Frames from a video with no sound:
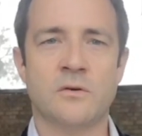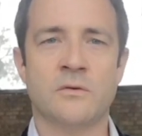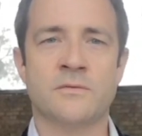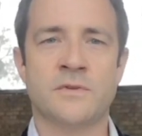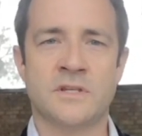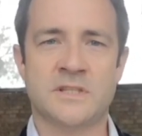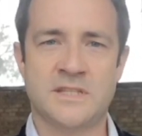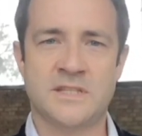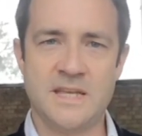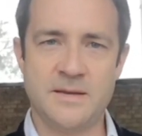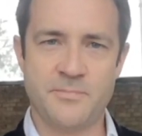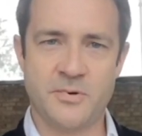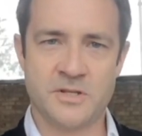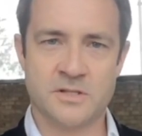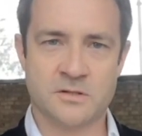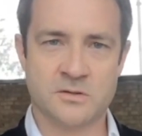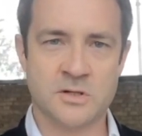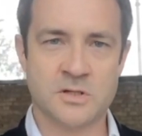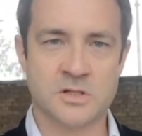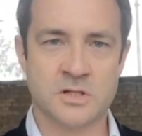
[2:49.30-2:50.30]
the
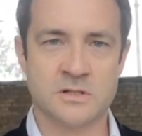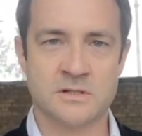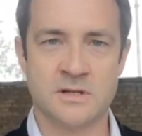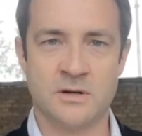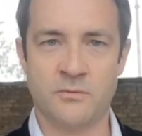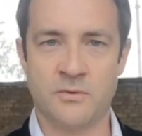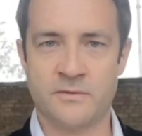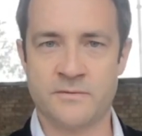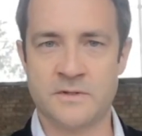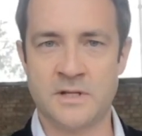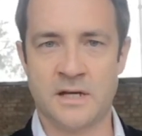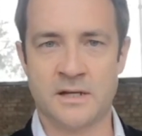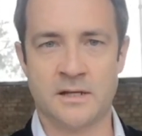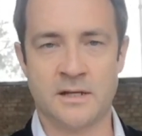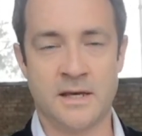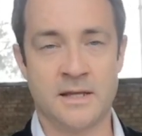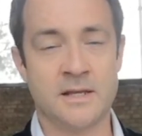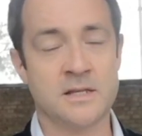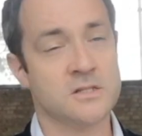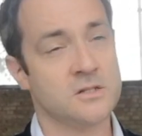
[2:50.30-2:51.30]
deepest research that we've done,
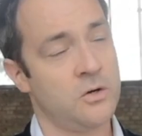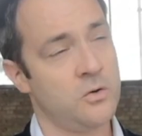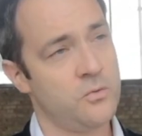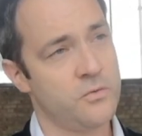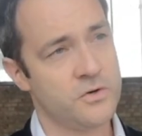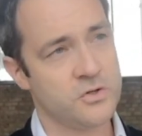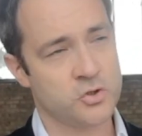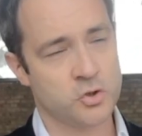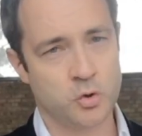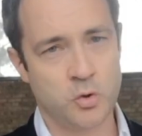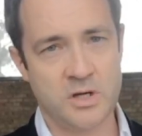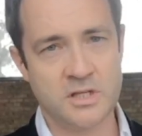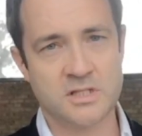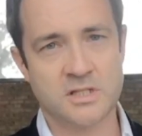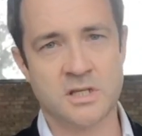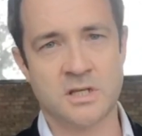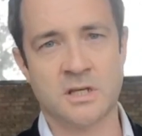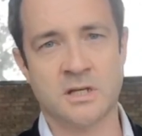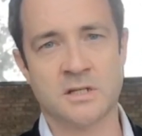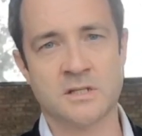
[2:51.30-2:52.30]
and it's over
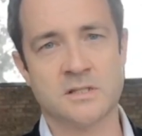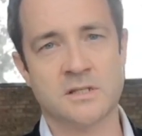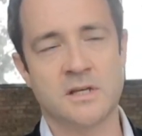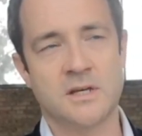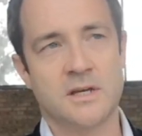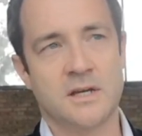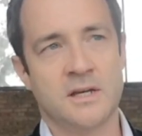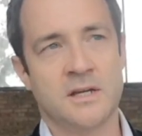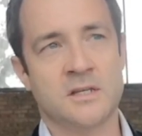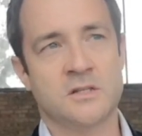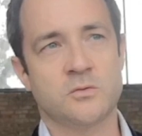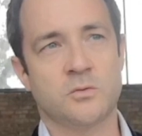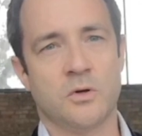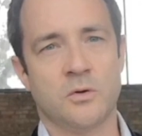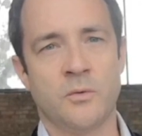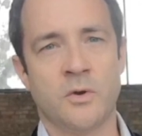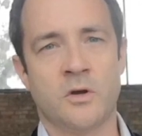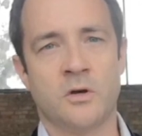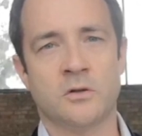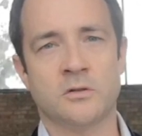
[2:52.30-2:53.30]
20 years, it's what
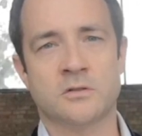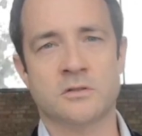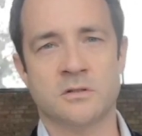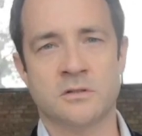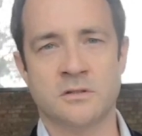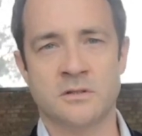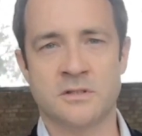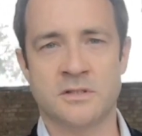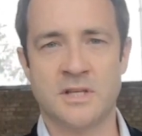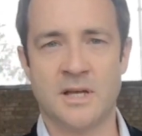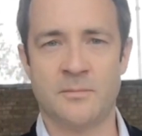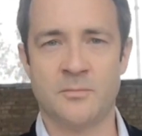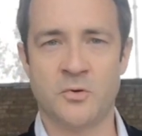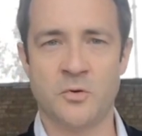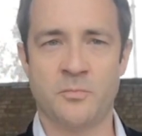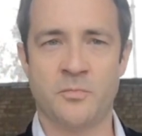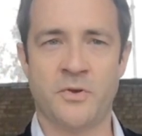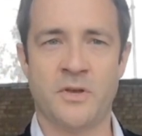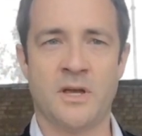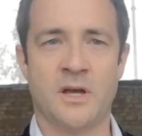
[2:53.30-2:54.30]
we call
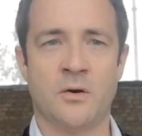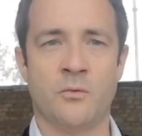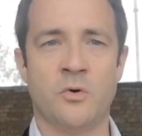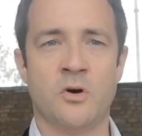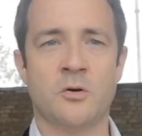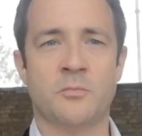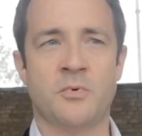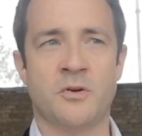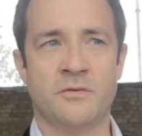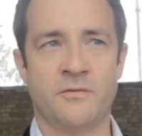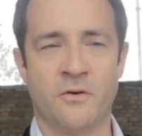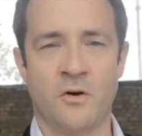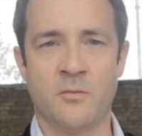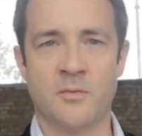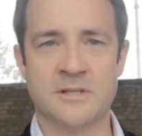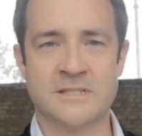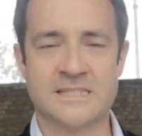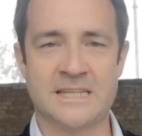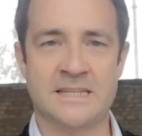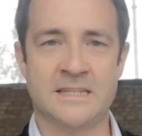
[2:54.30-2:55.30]
WPI, Work
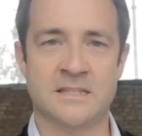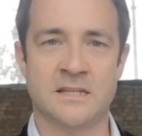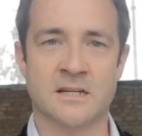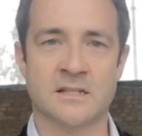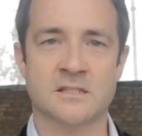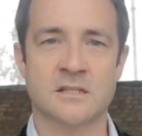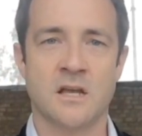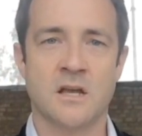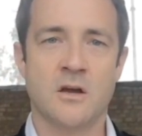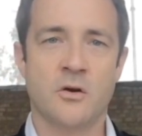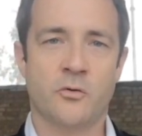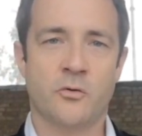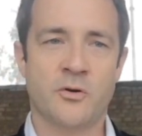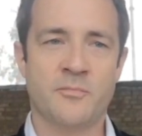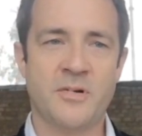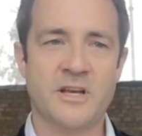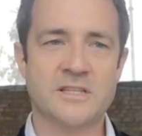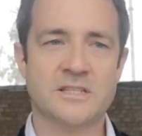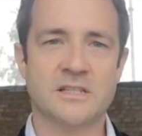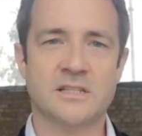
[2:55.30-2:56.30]
Performance Index. We
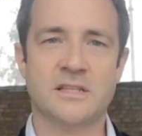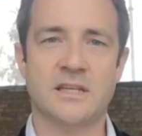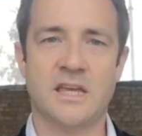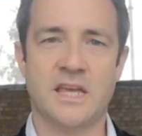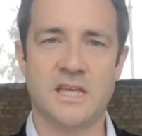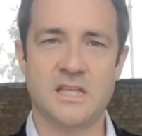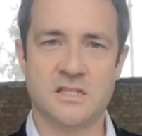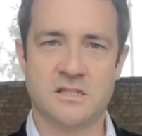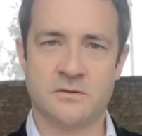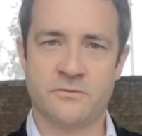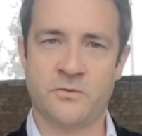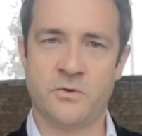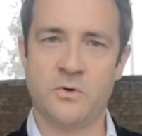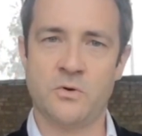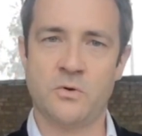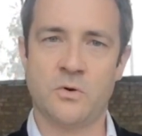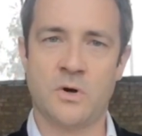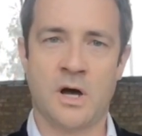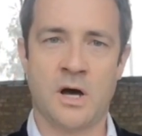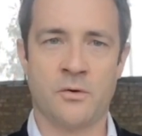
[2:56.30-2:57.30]
basically
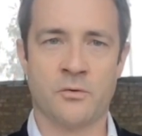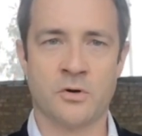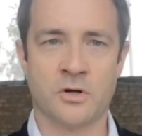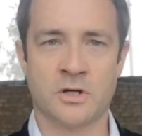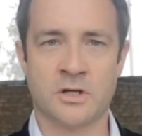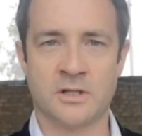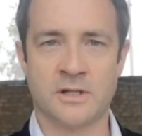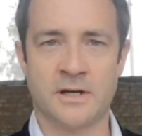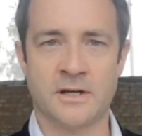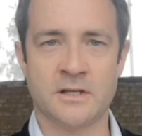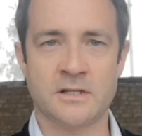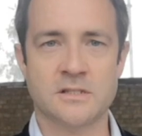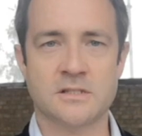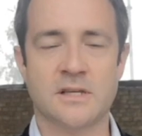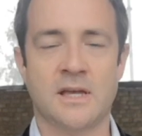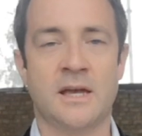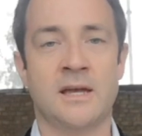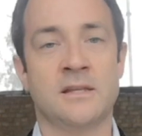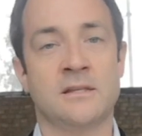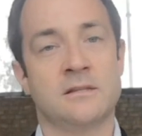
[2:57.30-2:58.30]
interview our clients
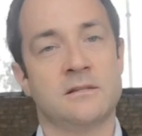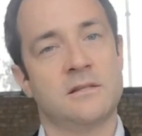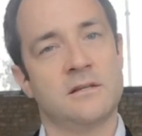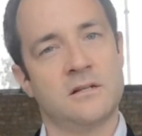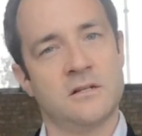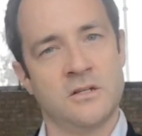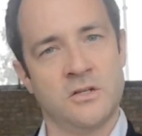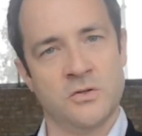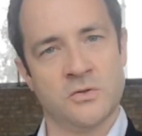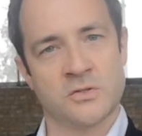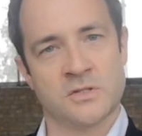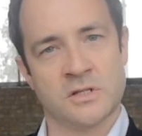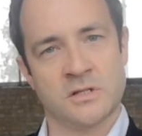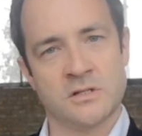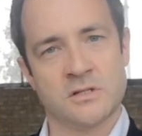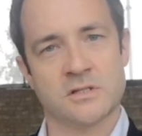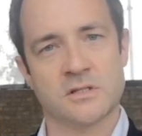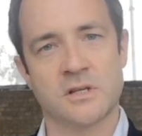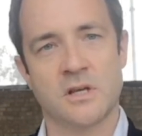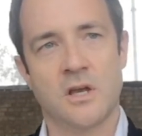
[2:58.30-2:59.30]
and their
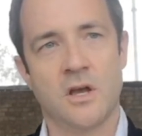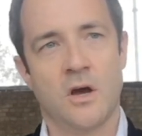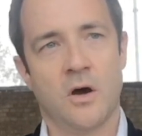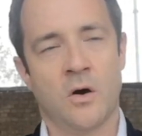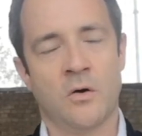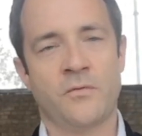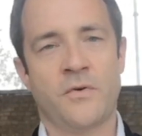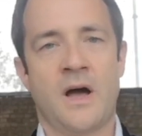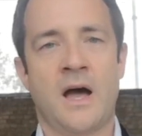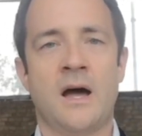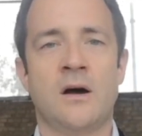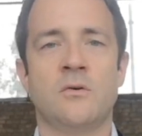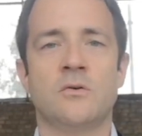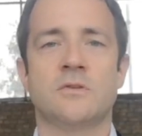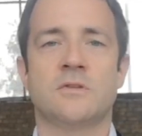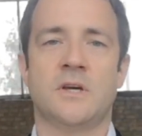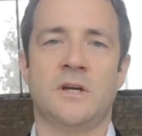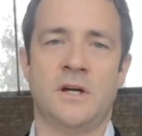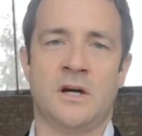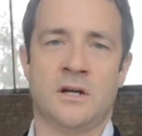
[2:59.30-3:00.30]
users of how
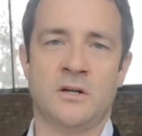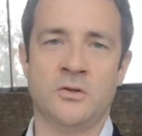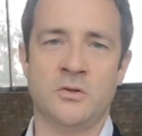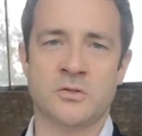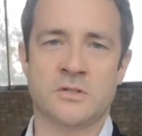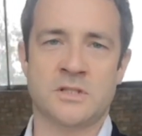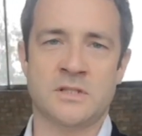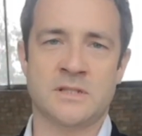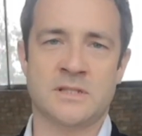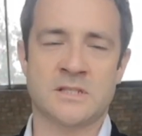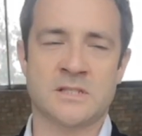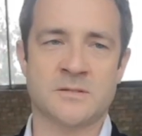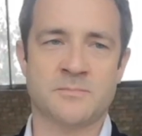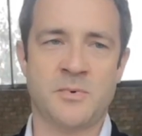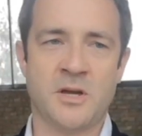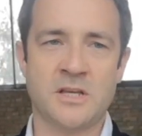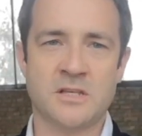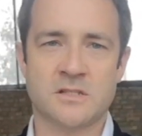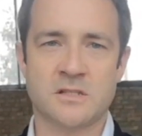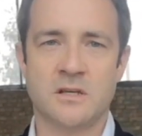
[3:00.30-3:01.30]
they are using the
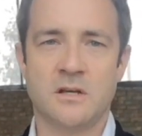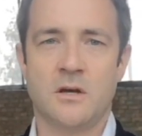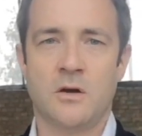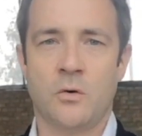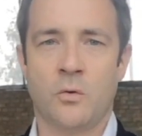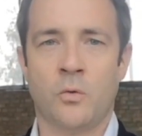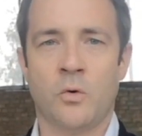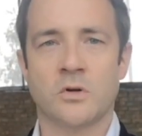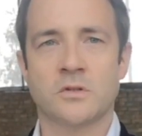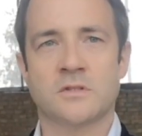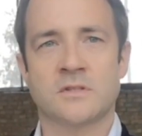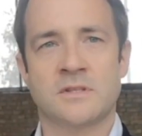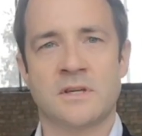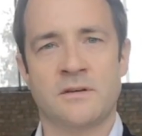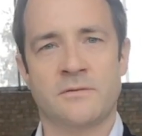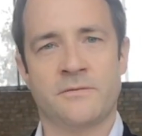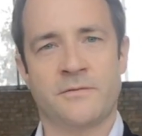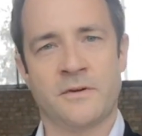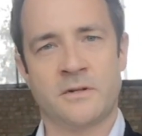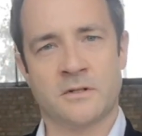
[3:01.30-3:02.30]
space, what
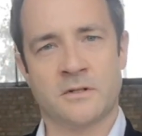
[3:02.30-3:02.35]
they feel